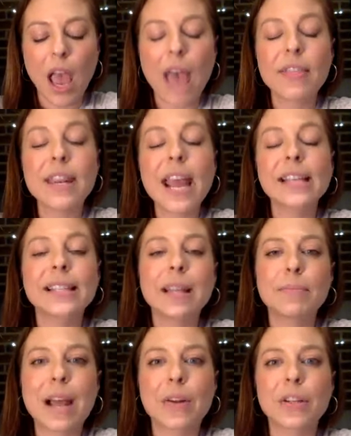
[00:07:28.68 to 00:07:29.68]
And the next
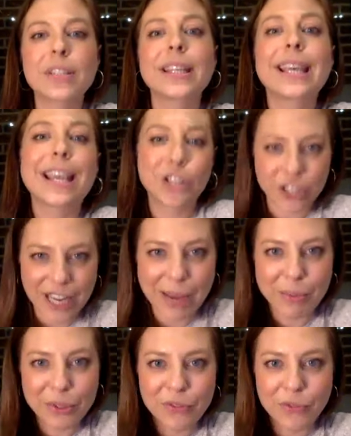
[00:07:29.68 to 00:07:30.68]
step down is the kitchen
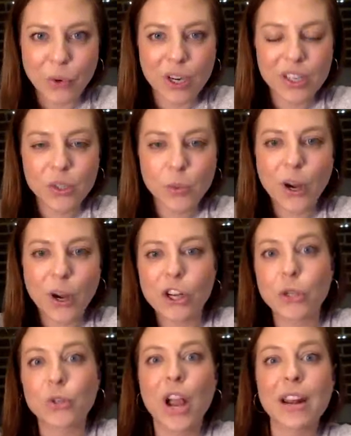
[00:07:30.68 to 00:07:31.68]
table divorce, where
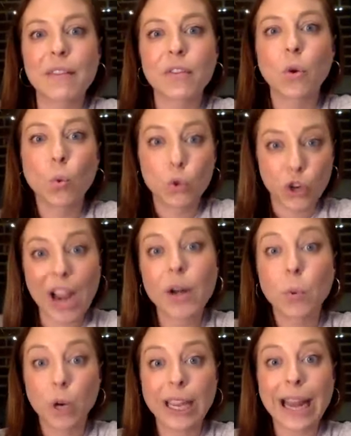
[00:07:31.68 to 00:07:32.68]
you try to try to
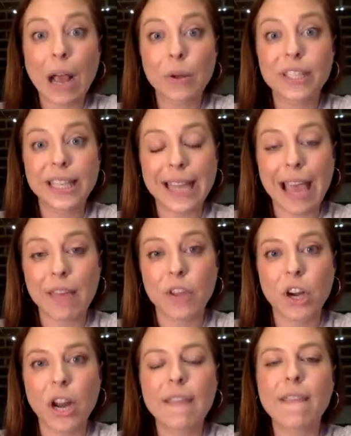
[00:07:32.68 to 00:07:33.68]
work it out
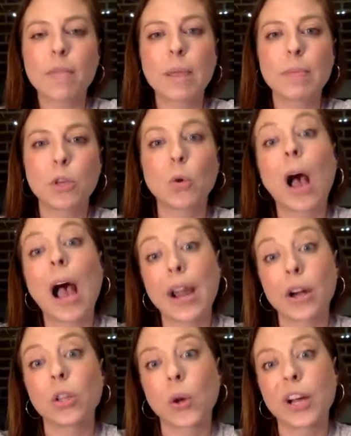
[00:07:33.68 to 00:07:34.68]
together, and then maybe you
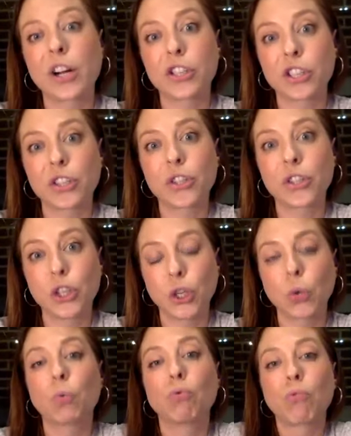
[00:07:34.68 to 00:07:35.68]
hire a lawyer just
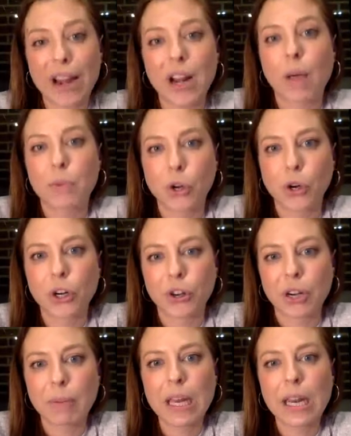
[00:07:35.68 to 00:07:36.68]
to write up your
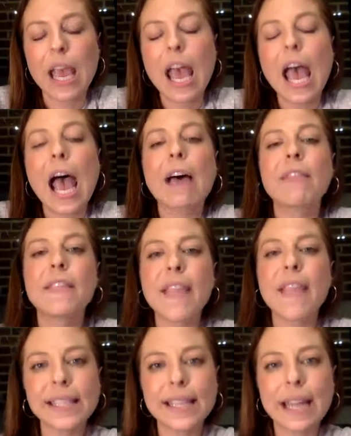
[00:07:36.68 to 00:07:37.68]
agreement. And the
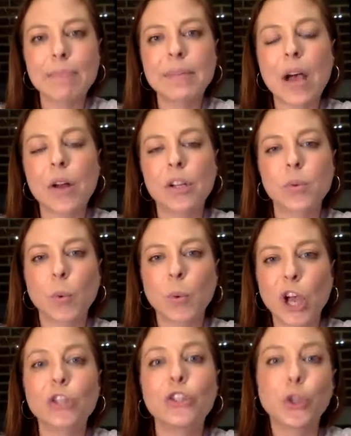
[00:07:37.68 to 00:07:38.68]
next step down is what we
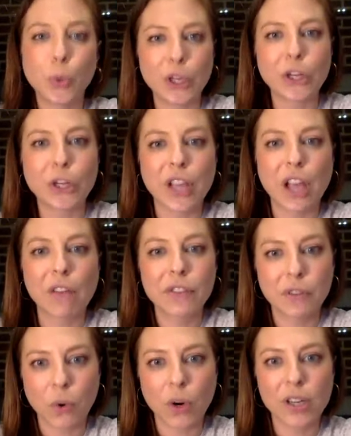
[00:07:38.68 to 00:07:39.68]
call do-it-yourself
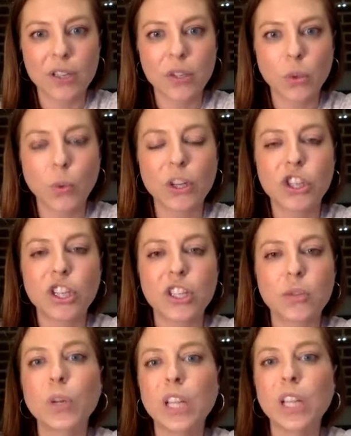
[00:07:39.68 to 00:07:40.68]
divorce, which
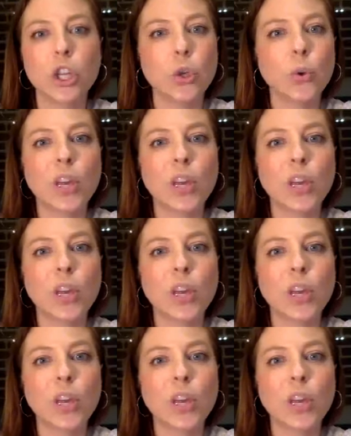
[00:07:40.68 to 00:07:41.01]
is really you